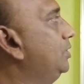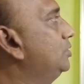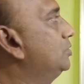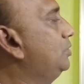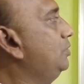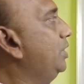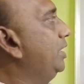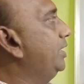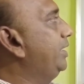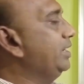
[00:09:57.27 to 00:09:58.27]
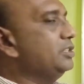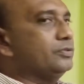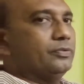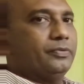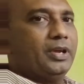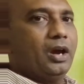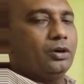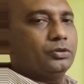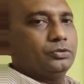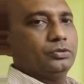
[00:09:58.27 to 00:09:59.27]
So, next we
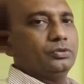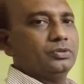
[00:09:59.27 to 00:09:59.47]
have to